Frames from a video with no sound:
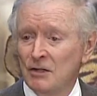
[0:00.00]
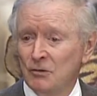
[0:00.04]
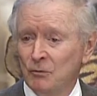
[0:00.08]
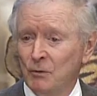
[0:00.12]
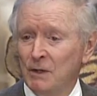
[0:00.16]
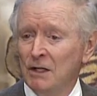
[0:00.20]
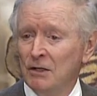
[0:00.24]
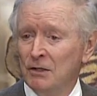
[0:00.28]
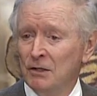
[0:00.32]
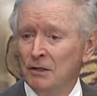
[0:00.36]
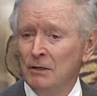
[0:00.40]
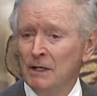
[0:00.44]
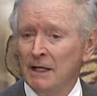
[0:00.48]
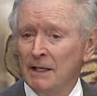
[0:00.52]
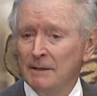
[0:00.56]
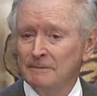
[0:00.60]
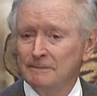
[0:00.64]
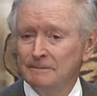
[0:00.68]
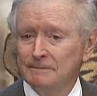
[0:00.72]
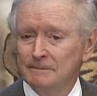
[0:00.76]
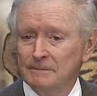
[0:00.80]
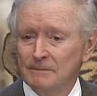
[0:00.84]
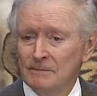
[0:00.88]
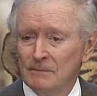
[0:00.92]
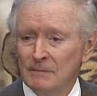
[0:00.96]
is we can do it.
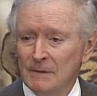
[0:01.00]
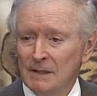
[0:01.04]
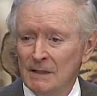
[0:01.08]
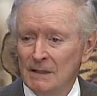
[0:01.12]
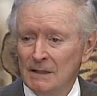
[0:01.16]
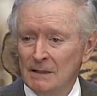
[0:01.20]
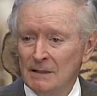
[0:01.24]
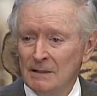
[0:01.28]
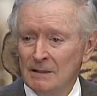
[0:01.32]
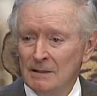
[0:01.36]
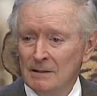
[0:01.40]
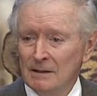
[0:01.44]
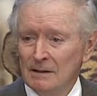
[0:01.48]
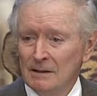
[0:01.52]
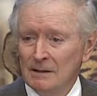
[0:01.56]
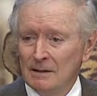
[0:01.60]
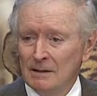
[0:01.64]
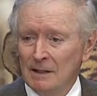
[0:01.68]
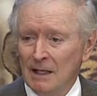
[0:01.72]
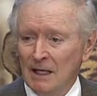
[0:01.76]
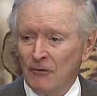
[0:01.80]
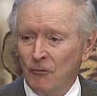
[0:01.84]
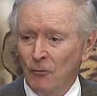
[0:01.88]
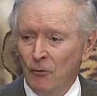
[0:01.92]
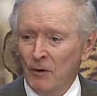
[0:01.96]

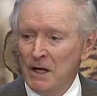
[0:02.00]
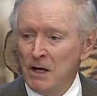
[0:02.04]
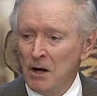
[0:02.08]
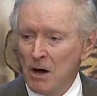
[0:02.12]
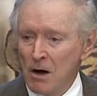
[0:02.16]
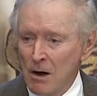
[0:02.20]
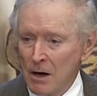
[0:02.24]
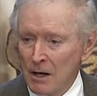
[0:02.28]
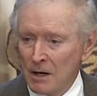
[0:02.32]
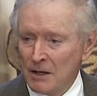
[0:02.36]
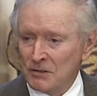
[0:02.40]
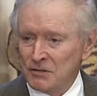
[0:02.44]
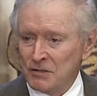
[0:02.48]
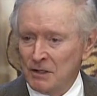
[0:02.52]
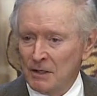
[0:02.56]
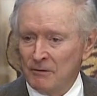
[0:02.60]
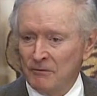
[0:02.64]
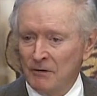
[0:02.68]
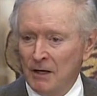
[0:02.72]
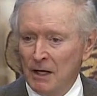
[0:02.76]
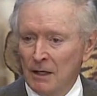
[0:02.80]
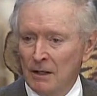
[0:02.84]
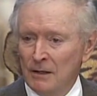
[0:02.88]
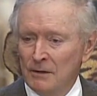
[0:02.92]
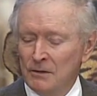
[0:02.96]
If we harness our
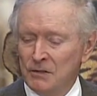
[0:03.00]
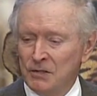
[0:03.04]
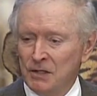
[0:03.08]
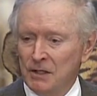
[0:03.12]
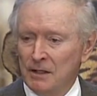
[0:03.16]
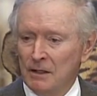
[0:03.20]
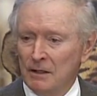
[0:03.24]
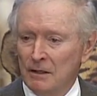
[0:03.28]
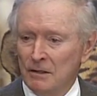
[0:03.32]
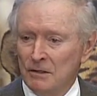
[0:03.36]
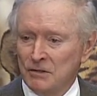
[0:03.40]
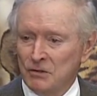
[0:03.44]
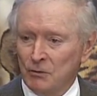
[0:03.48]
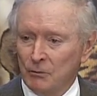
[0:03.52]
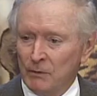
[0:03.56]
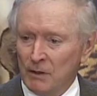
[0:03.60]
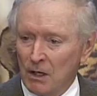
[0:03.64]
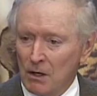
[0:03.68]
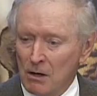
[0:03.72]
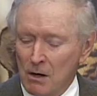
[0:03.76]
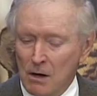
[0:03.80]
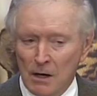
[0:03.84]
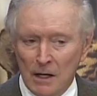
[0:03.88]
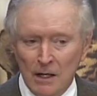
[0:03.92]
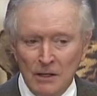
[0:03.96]
volunteers and we
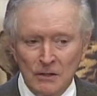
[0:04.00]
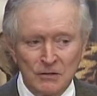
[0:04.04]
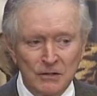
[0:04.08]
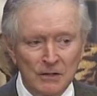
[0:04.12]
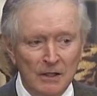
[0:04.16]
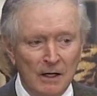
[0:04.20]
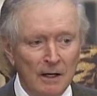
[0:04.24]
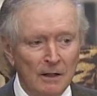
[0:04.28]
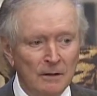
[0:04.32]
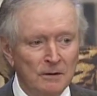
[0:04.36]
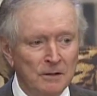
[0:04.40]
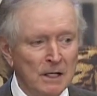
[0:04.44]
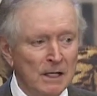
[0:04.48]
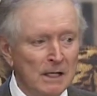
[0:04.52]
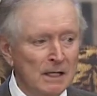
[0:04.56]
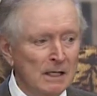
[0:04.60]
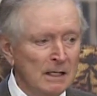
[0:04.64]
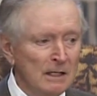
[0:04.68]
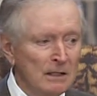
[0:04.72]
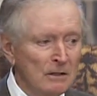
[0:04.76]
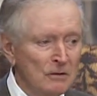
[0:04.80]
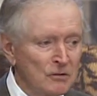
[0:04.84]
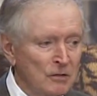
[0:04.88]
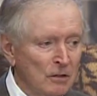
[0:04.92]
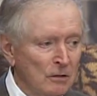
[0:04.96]
harness our
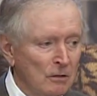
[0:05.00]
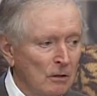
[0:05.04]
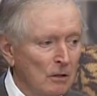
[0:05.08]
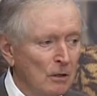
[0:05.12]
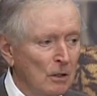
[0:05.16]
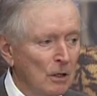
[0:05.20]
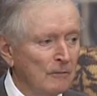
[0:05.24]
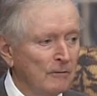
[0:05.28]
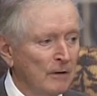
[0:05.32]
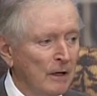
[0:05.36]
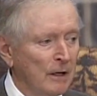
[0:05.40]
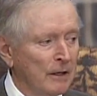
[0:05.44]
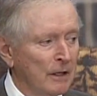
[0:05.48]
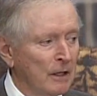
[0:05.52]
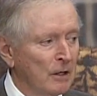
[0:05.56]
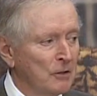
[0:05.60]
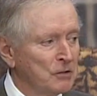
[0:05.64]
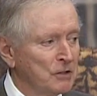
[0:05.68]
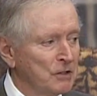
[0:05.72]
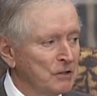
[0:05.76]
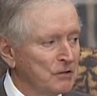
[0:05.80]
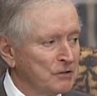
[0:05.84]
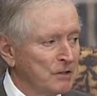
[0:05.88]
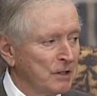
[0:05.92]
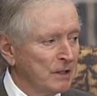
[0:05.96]
deans and all of our
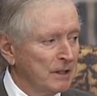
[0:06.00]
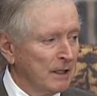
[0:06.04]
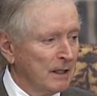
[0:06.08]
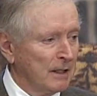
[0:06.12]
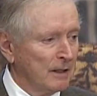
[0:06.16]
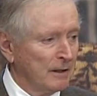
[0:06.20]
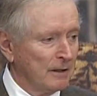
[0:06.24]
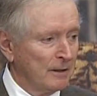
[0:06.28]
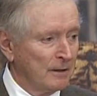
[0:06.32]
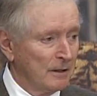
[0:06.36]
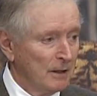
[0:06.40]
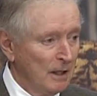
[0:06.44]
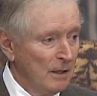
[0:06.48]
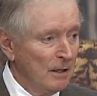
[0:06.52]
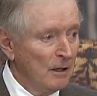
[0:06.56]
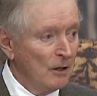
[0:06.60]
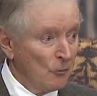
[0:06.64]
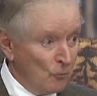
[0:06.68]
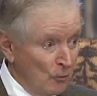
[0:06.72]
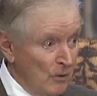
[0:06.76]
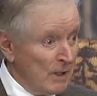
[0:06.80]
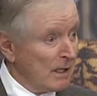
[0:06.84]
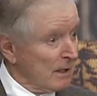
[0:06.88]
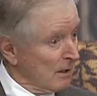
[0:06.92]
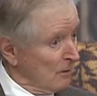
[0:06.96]
energies together,
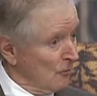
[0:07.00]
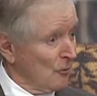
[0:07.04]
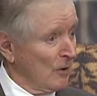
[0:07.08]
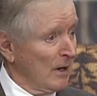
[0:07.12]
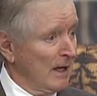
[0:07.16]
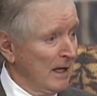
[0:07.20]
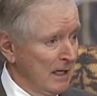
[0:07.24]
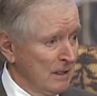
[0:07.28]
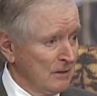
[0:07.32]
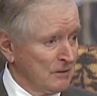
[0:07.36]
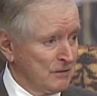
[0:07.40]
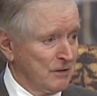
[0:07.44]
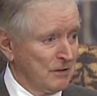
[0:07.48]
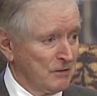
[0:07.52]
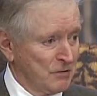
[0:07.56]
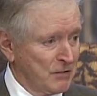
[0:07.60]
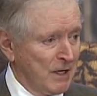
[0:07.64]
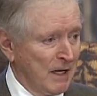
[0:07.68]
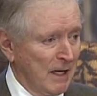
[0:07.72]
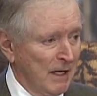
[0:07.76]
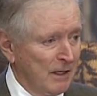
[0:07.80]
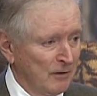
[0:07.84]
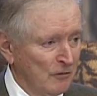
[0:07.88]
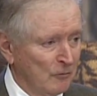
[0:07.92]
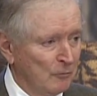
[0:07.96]
we can raise this
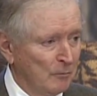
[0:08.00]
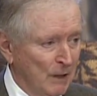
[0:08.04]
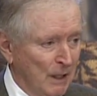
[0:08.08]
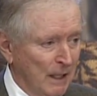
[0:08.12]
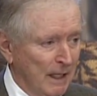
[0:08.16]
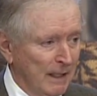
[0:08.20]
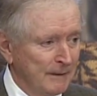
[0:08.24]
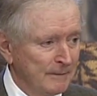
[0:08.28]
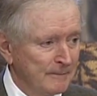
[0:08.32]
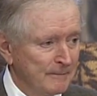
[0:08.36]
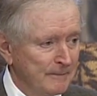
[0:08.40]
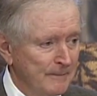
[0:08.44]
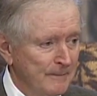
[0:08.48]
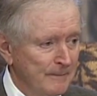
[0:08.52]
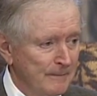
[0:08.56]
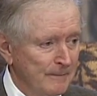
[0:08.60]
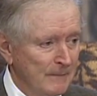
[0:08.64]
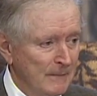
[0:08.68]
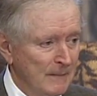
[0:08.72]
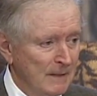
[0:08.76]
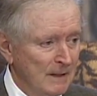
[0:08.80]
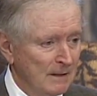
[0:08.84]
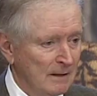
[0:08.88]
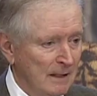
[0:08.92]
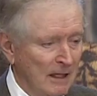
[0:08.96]
kind of money.
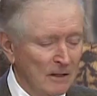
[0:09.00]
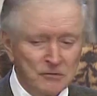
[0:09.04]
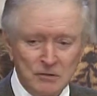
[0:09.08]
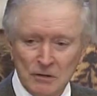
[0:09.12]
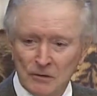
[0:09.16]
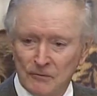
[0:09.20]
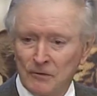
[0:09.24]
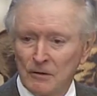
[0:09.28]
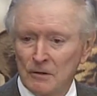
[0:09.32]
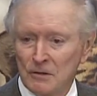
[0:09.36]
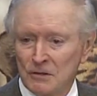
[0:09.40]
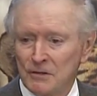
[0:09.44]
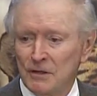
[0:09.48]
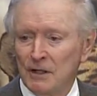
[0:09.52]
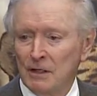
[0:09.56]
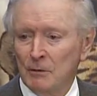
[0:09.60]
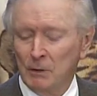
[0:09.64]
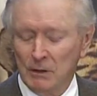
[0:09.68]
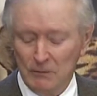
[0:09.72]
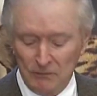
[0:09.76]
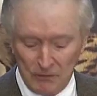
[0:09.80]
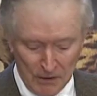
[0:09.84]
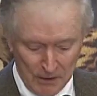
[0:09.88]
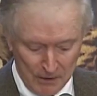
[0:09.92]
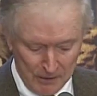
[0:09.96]
That's the first thing
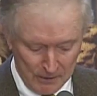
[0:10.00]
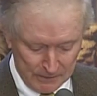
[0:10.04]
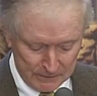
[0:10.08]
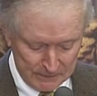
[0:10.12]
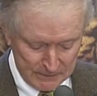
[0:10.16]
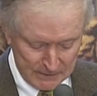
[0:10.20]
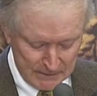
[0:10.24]
we've learned.